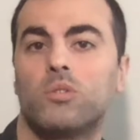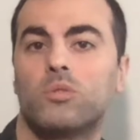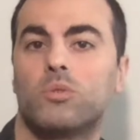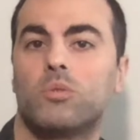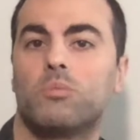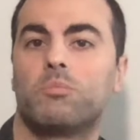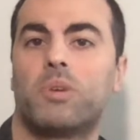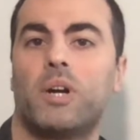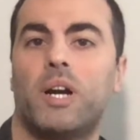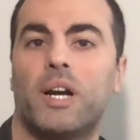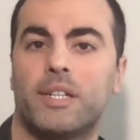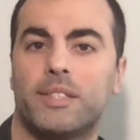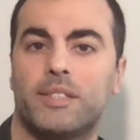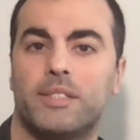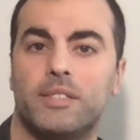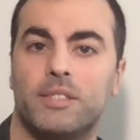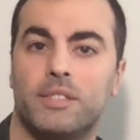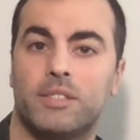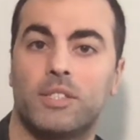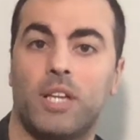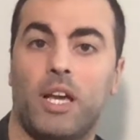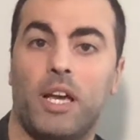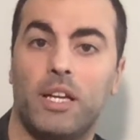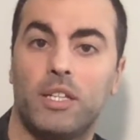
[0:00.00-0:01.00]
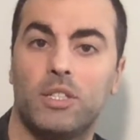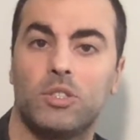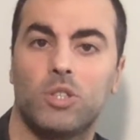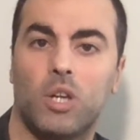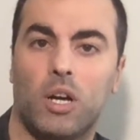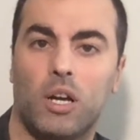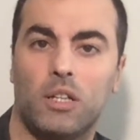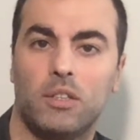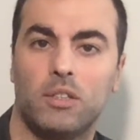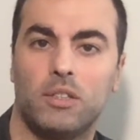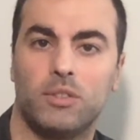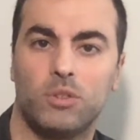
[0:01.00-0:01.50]
to practice
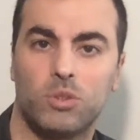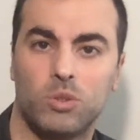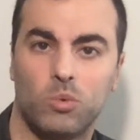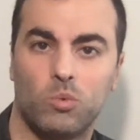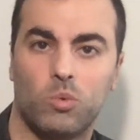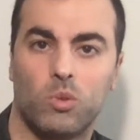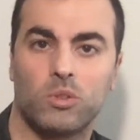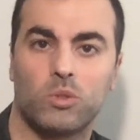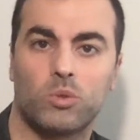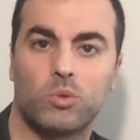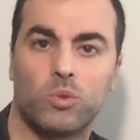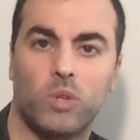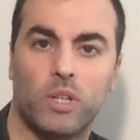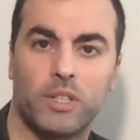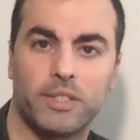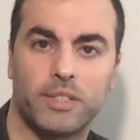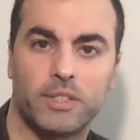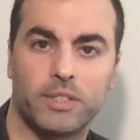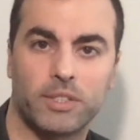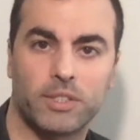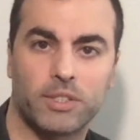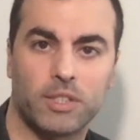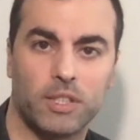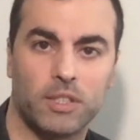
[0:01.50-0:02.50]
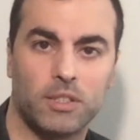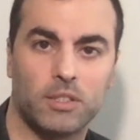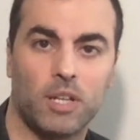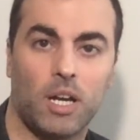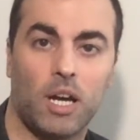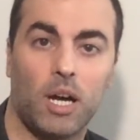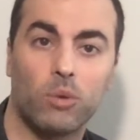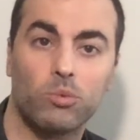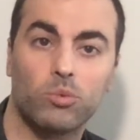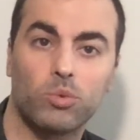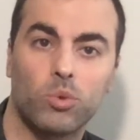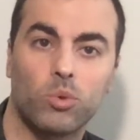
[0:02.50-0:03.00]
Agile and you want to understand
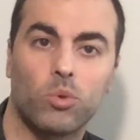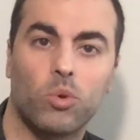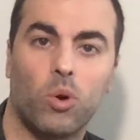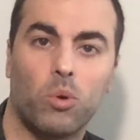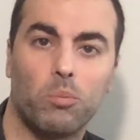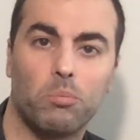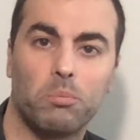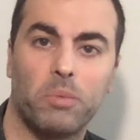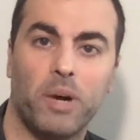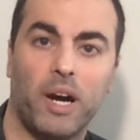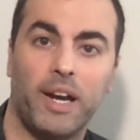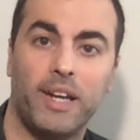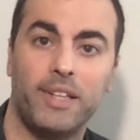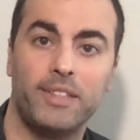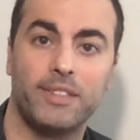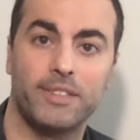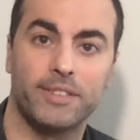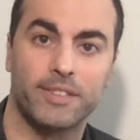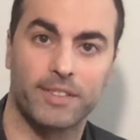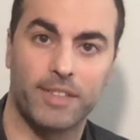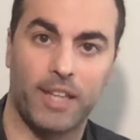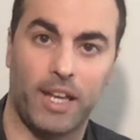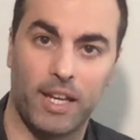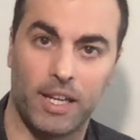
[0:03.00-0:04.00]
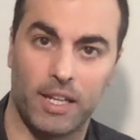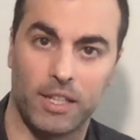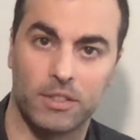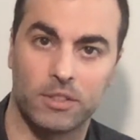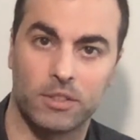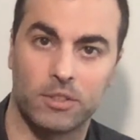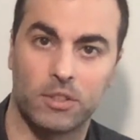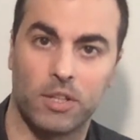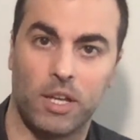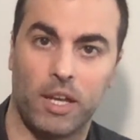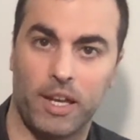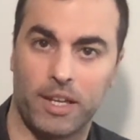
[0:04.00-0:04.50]
how to combine
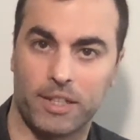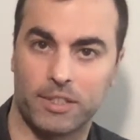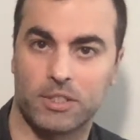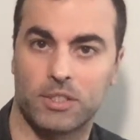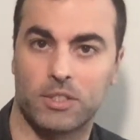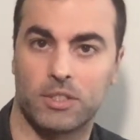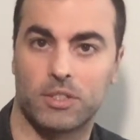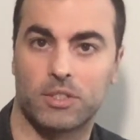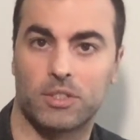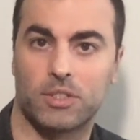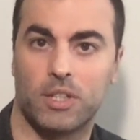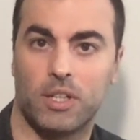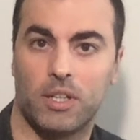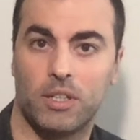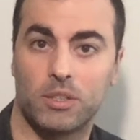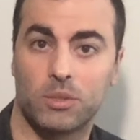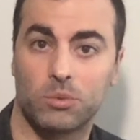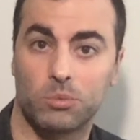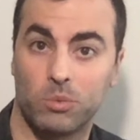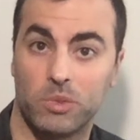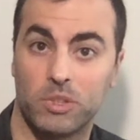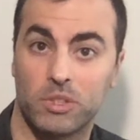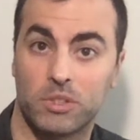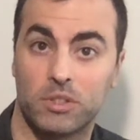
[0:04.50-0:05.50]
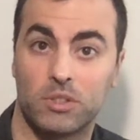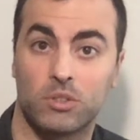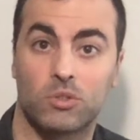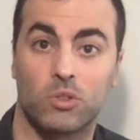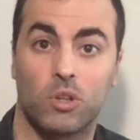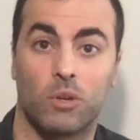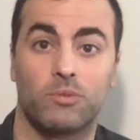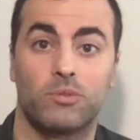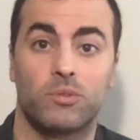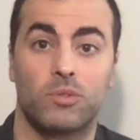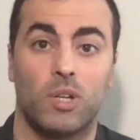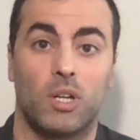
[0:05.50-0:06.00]
that exercise with the
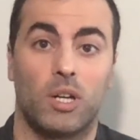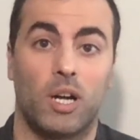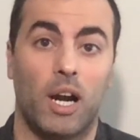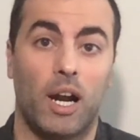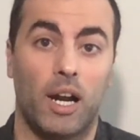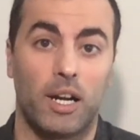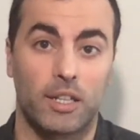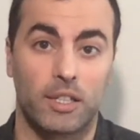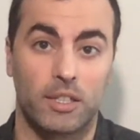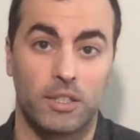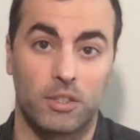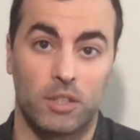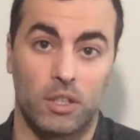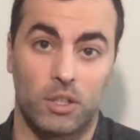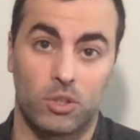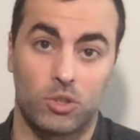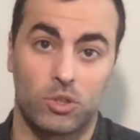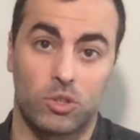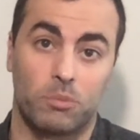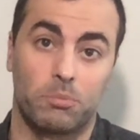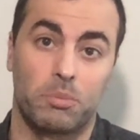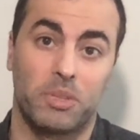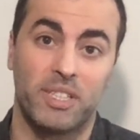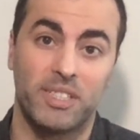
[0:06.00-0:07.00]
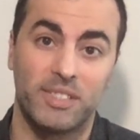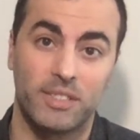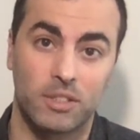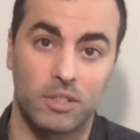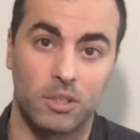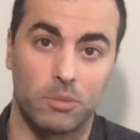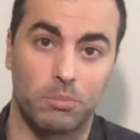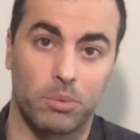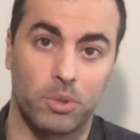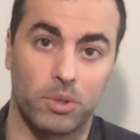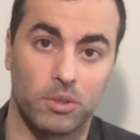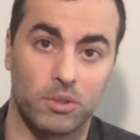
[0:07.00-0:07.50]
software architecture
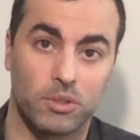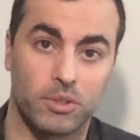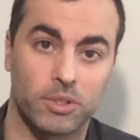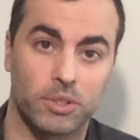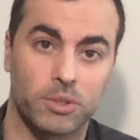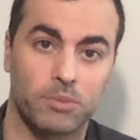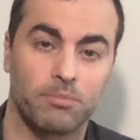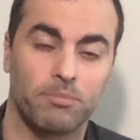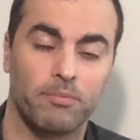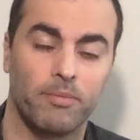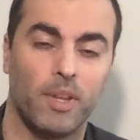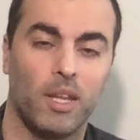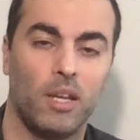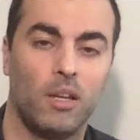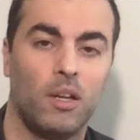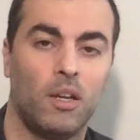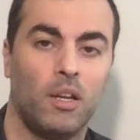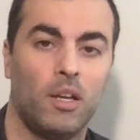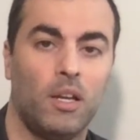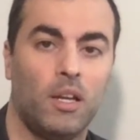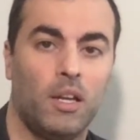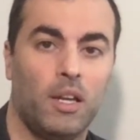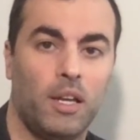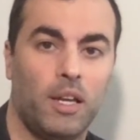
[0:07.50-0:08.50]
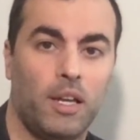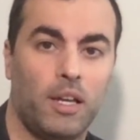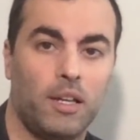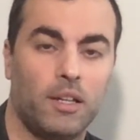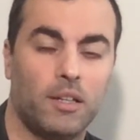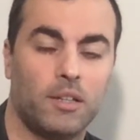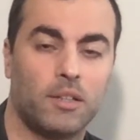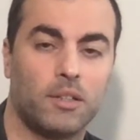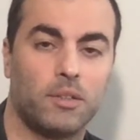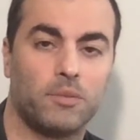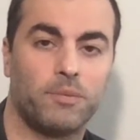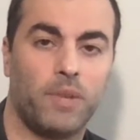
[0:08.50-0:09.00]
principles.
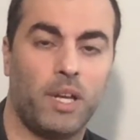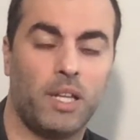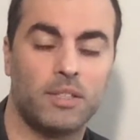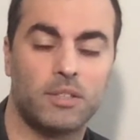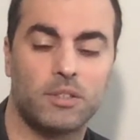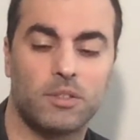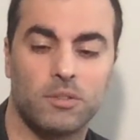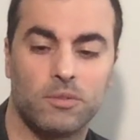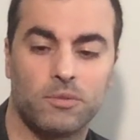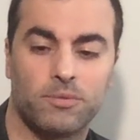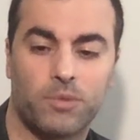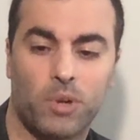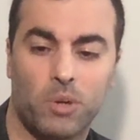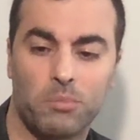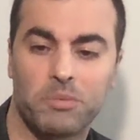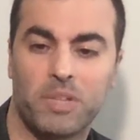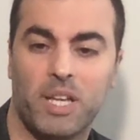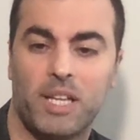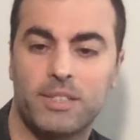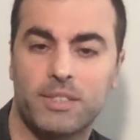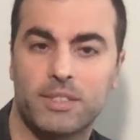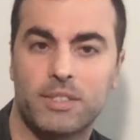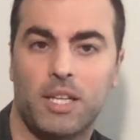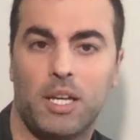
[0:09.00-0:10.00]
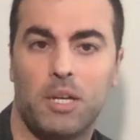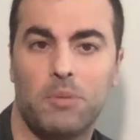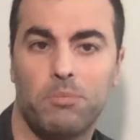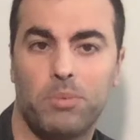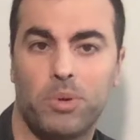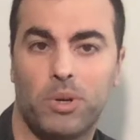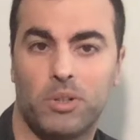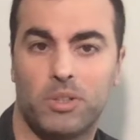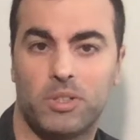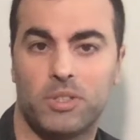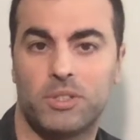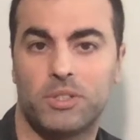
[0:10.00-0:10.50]
And from that
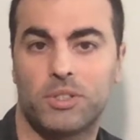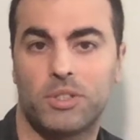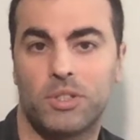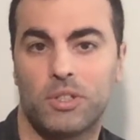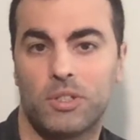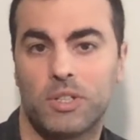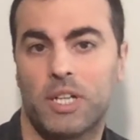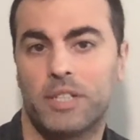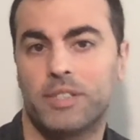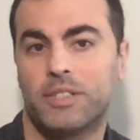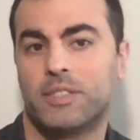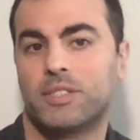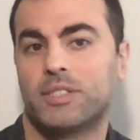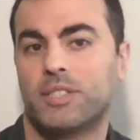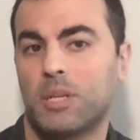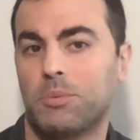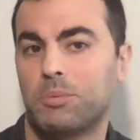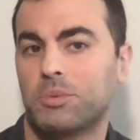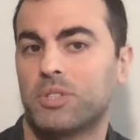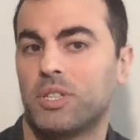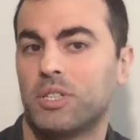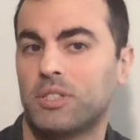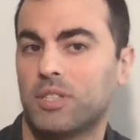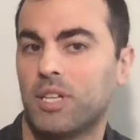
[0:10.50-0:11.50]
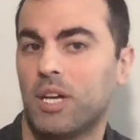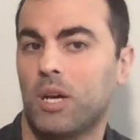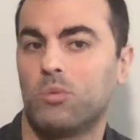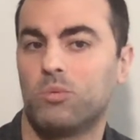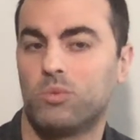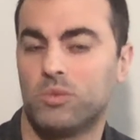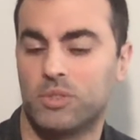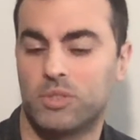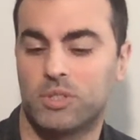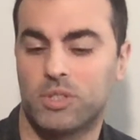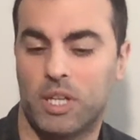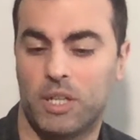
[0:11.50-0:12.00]
standpoint, here are the steps that I
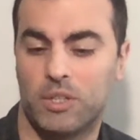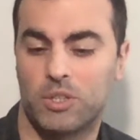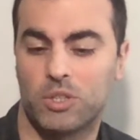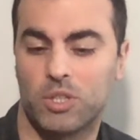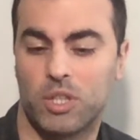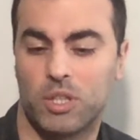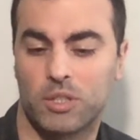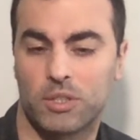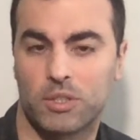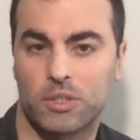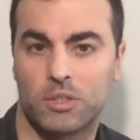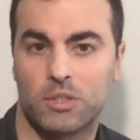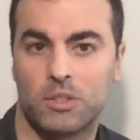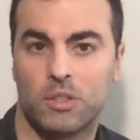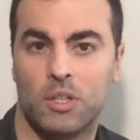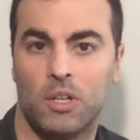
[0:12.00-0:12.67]
would suggest.